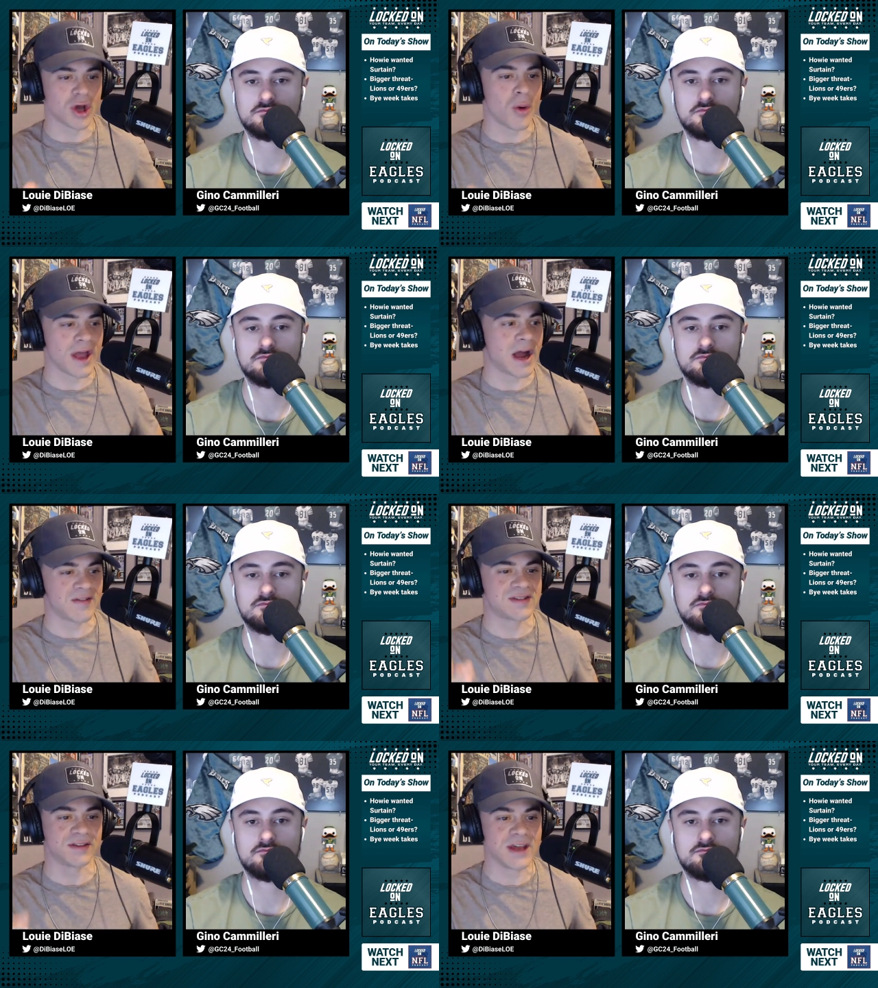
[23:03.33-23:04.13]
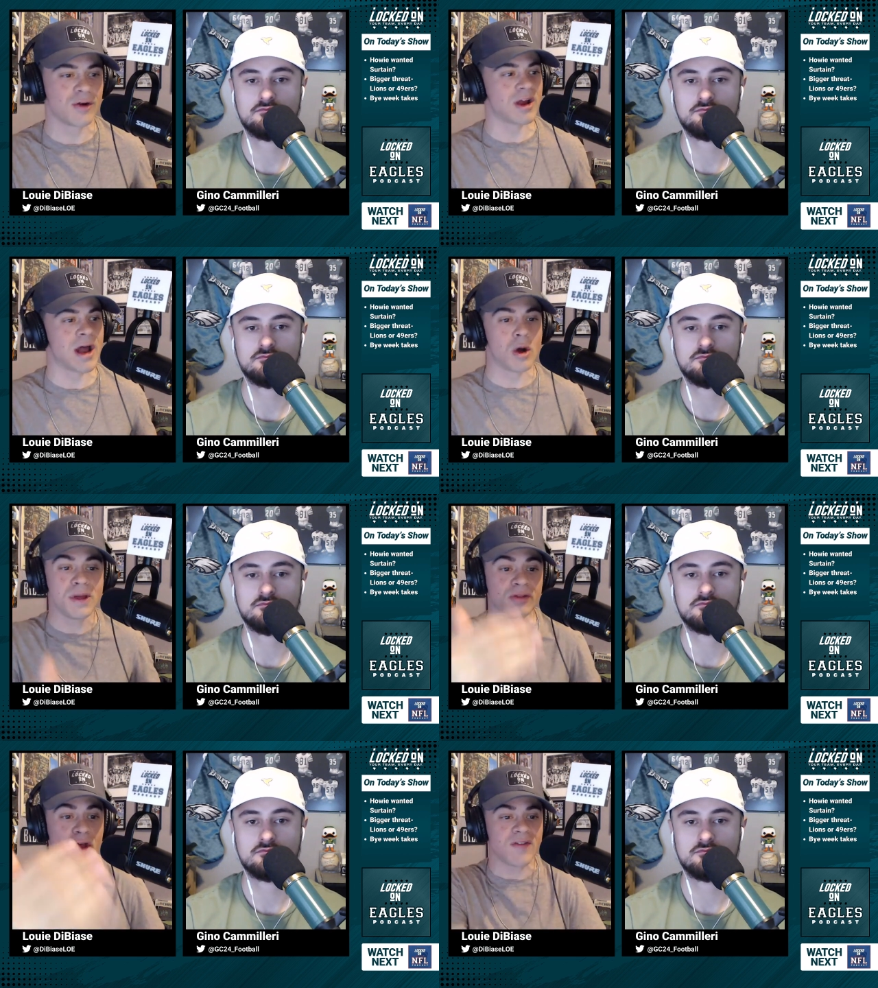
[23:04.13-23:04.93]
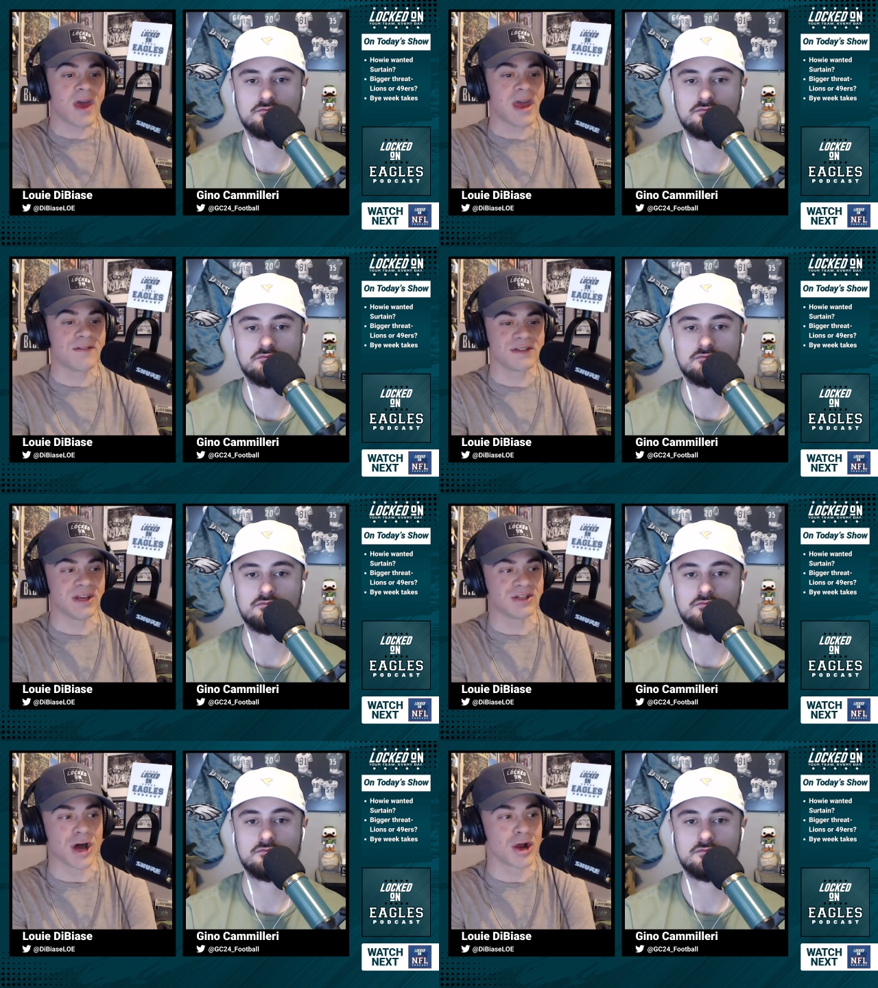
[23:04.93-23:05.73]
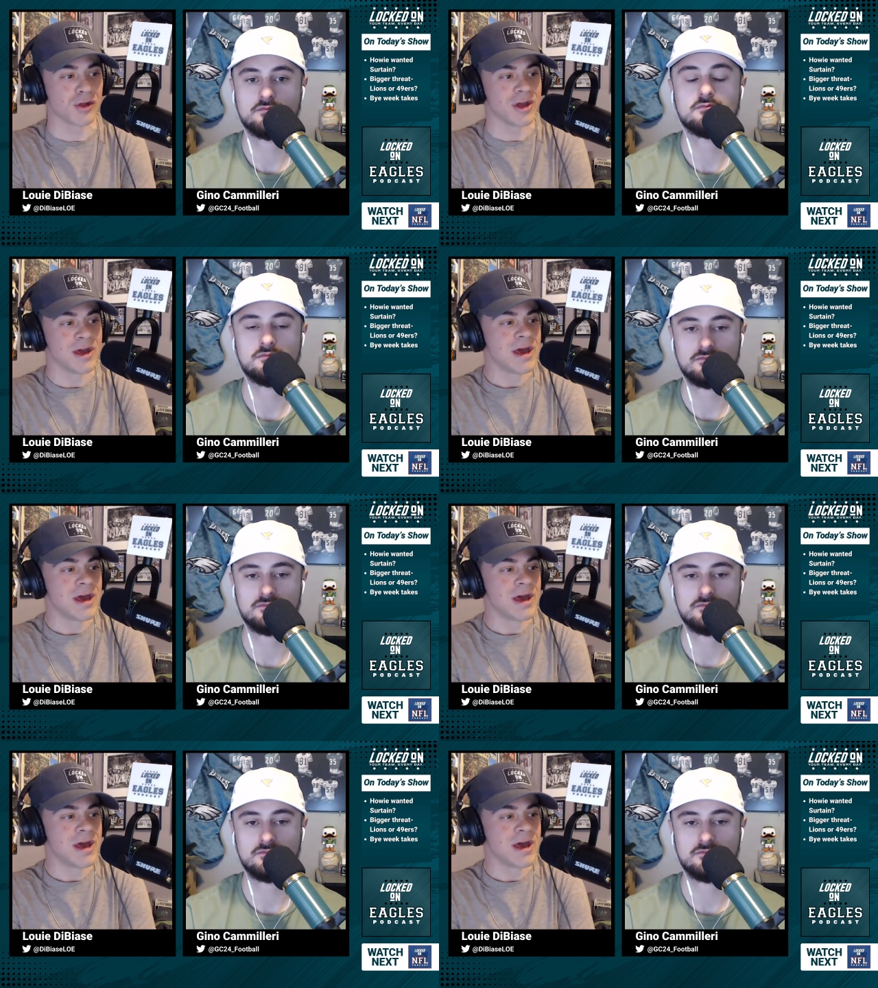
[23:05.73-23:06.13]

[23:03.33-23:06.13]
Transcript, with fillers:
Speaker 1: going on in this league right now. I mean, look in the AFC entirely,